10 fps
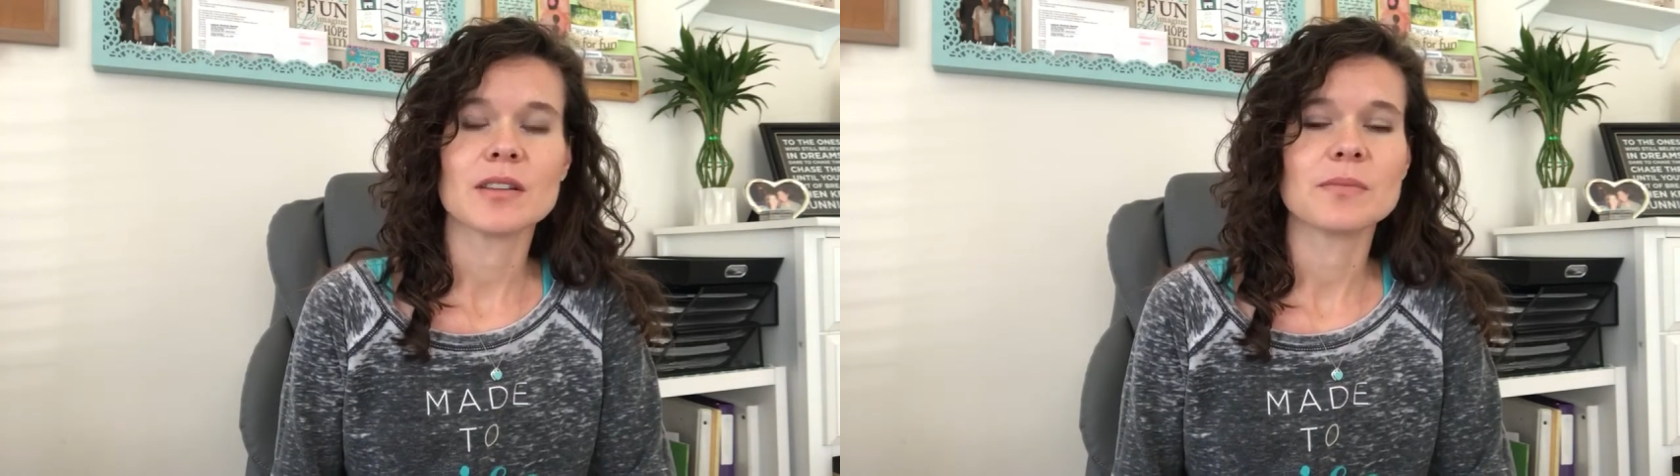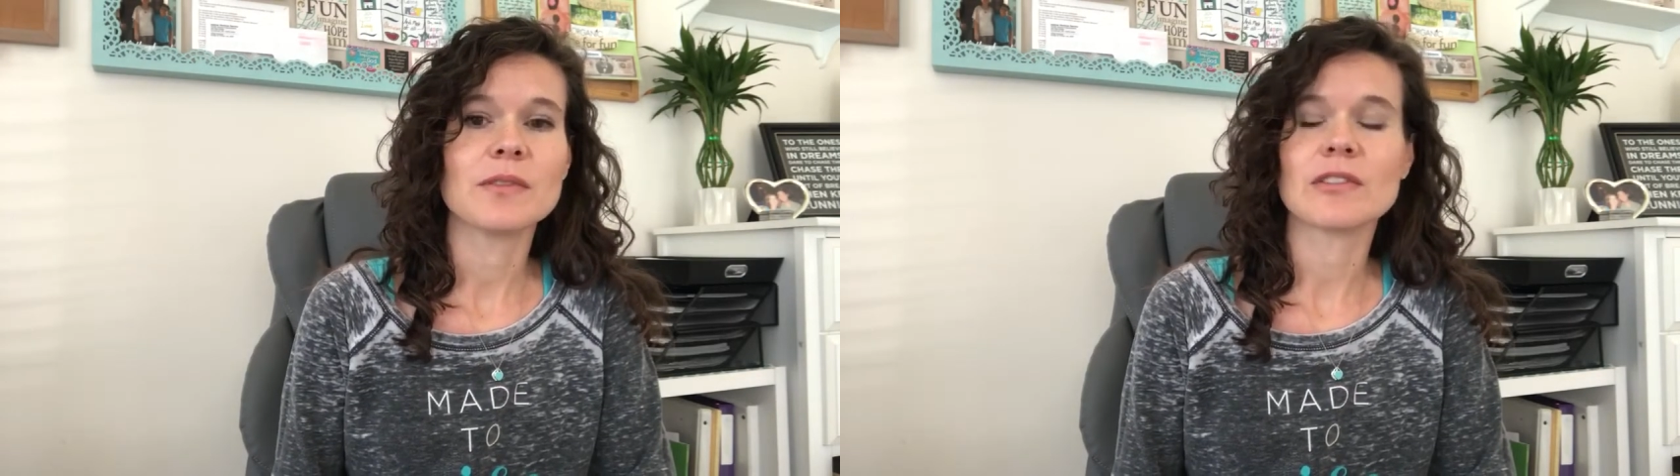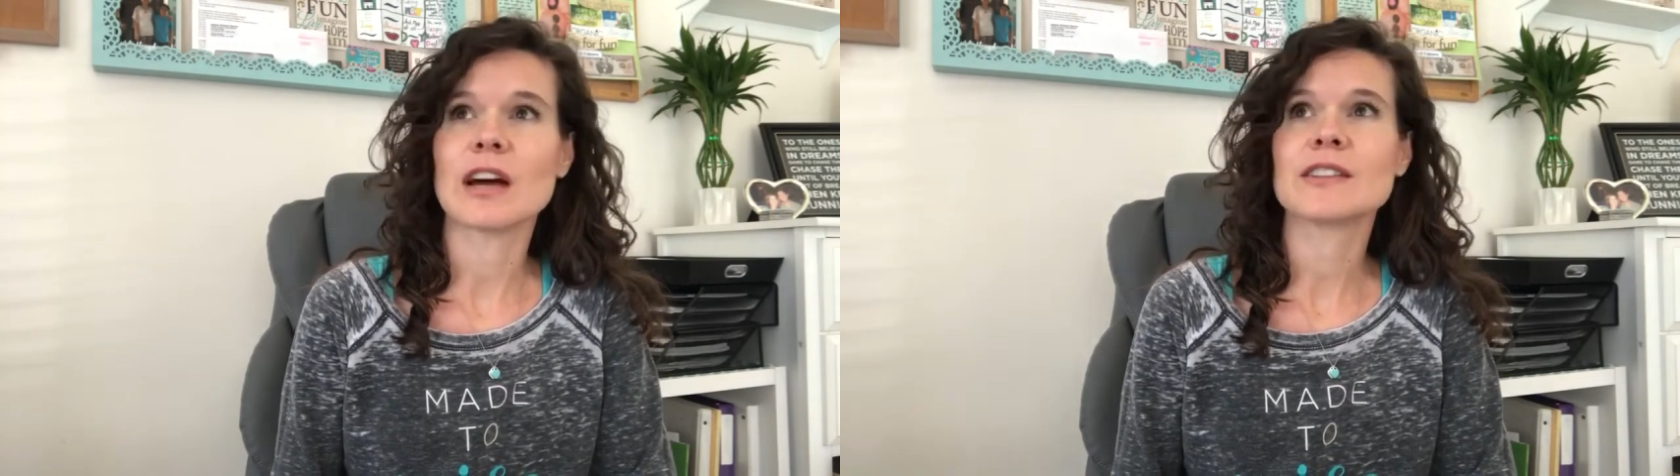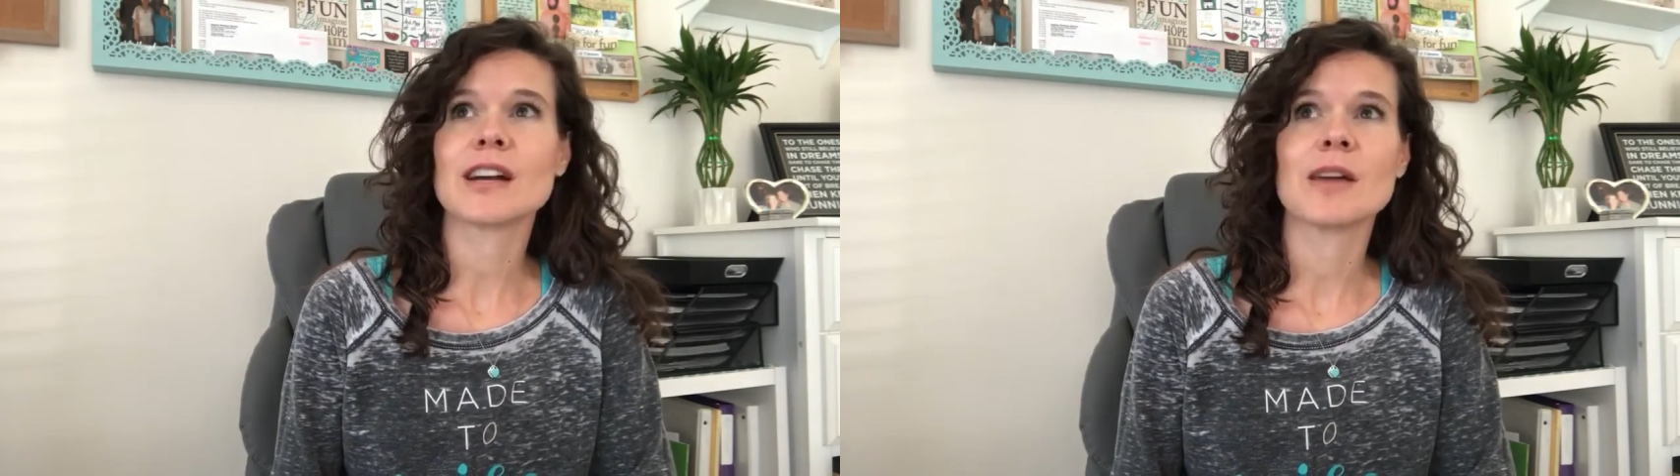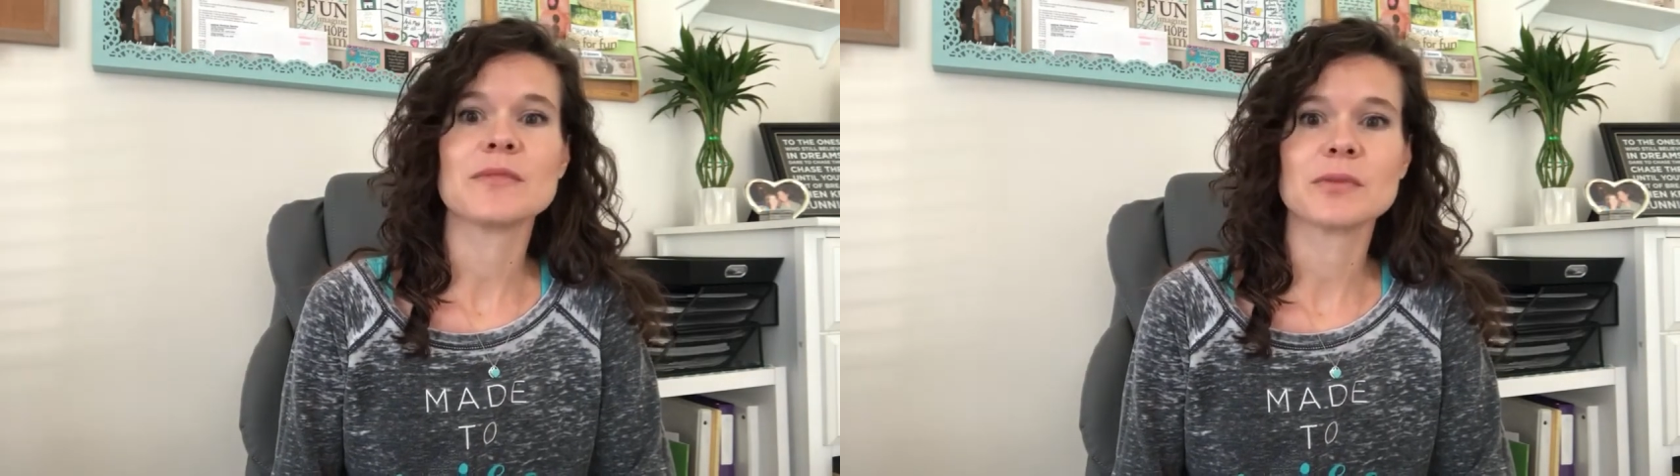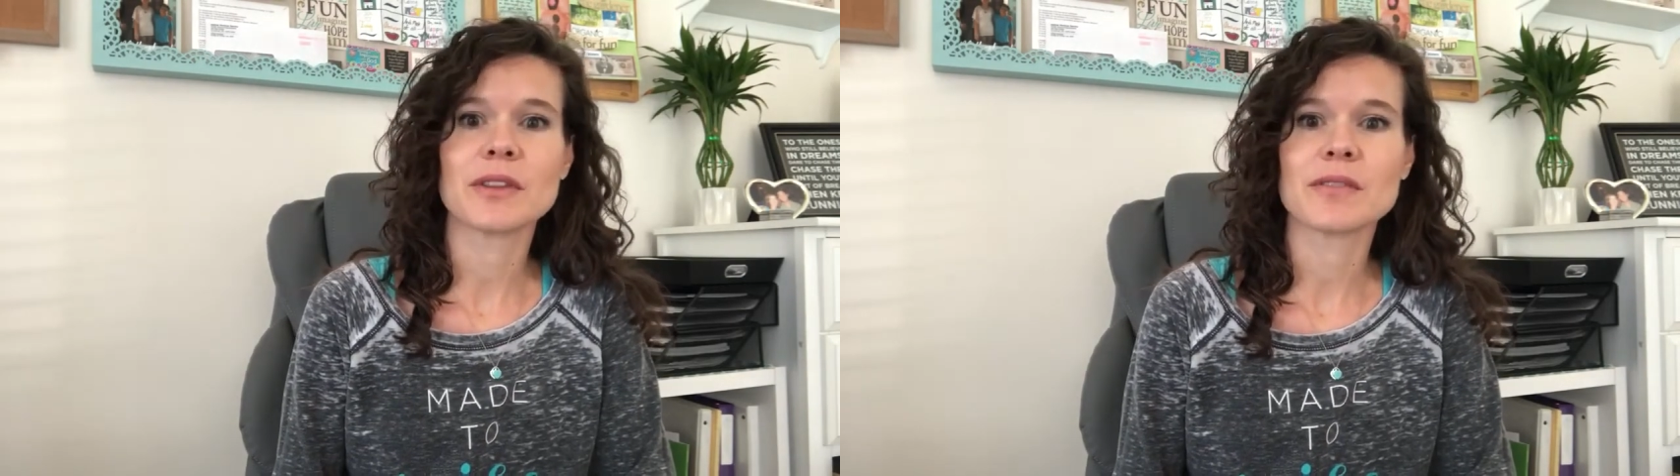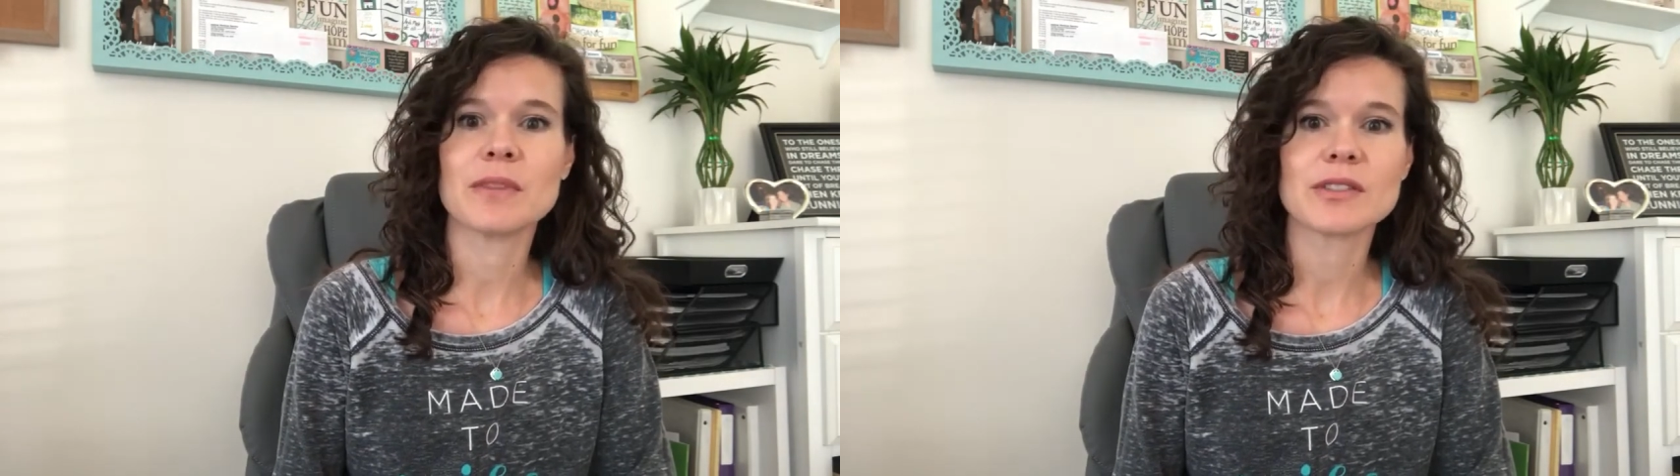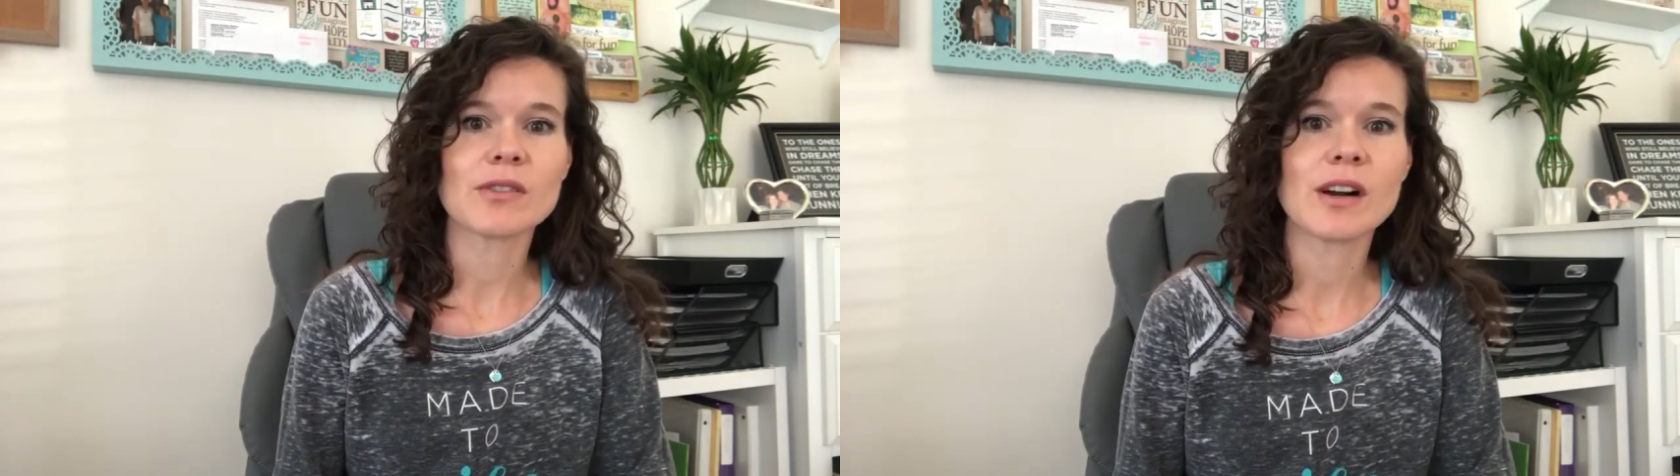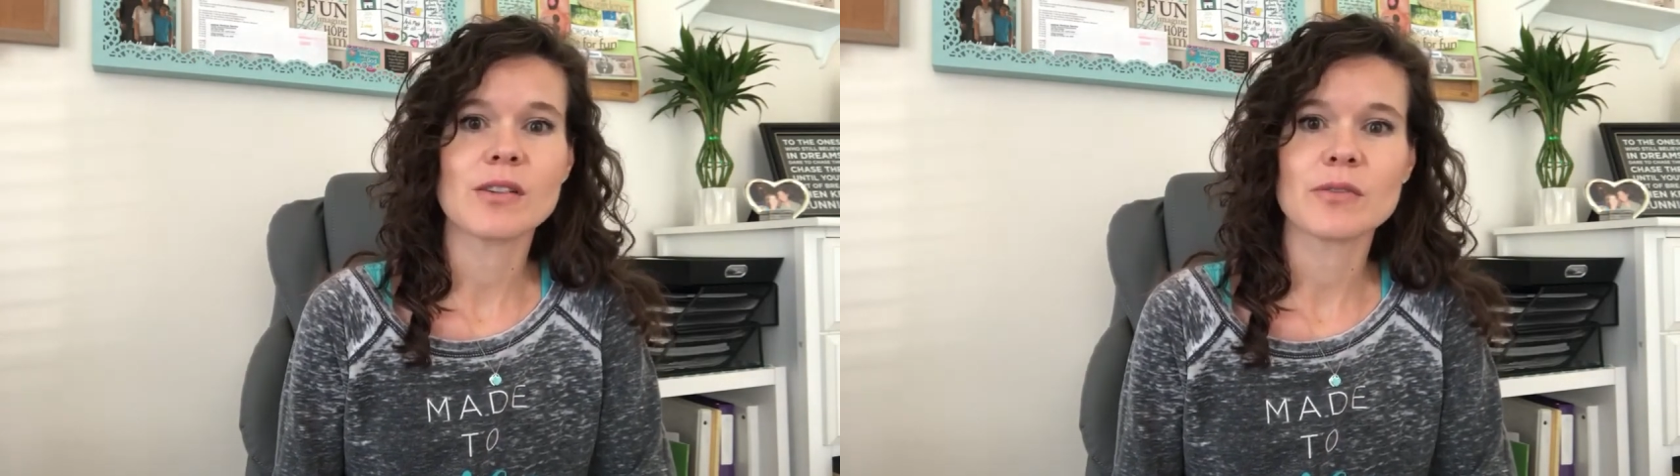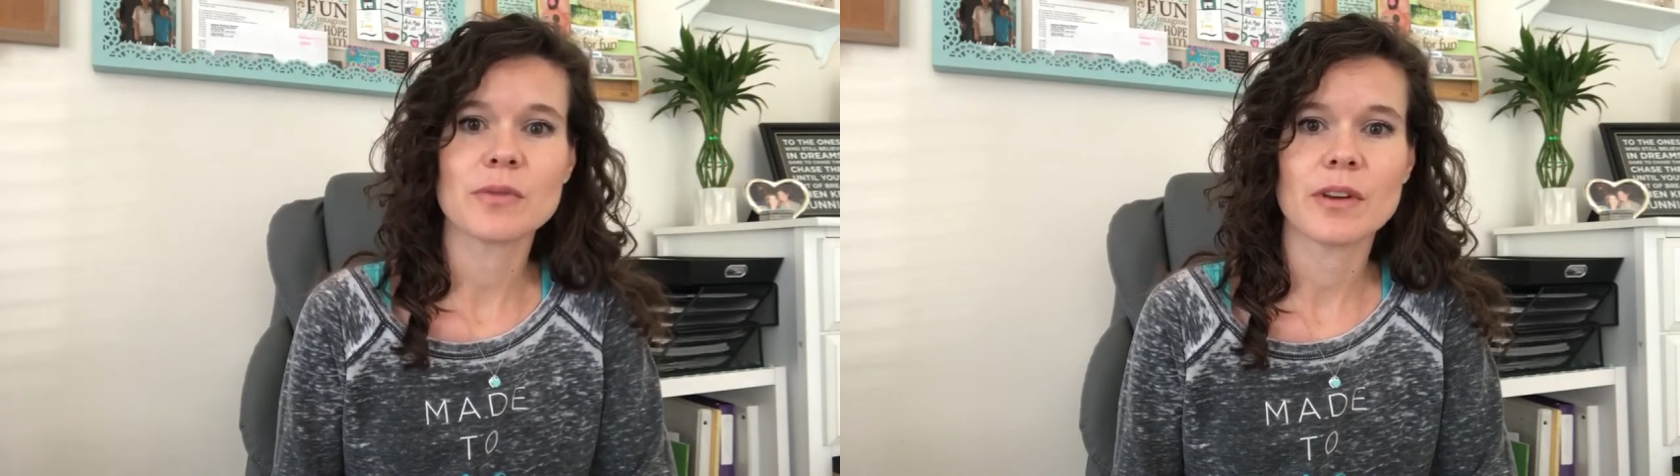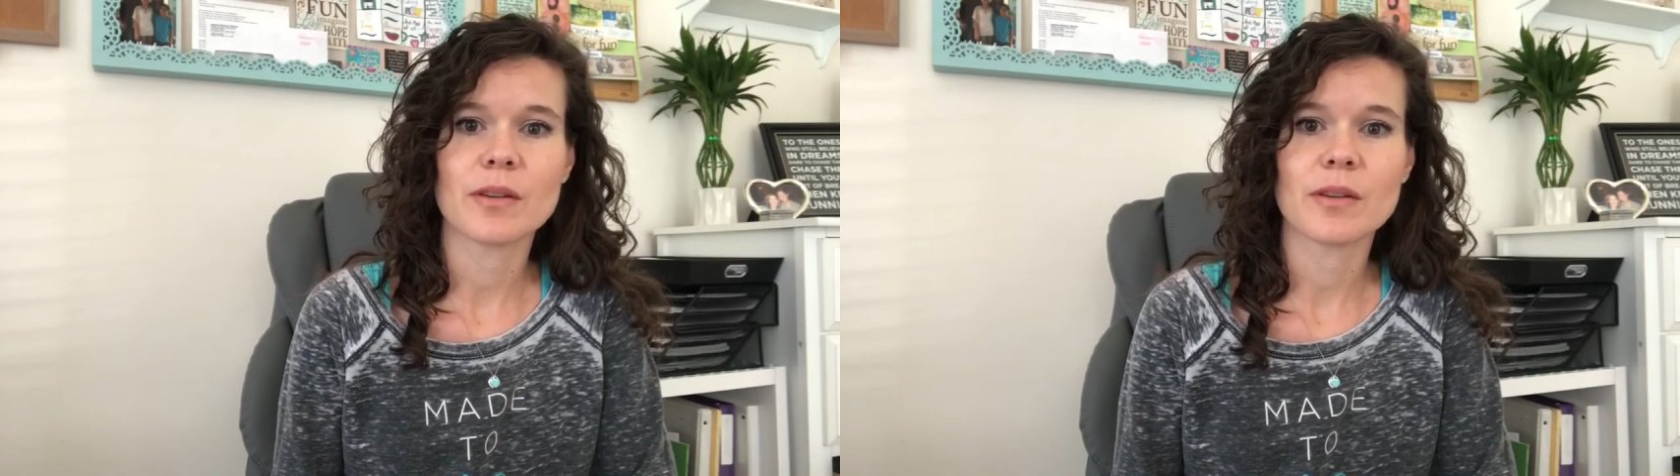But a lot of times with mental health,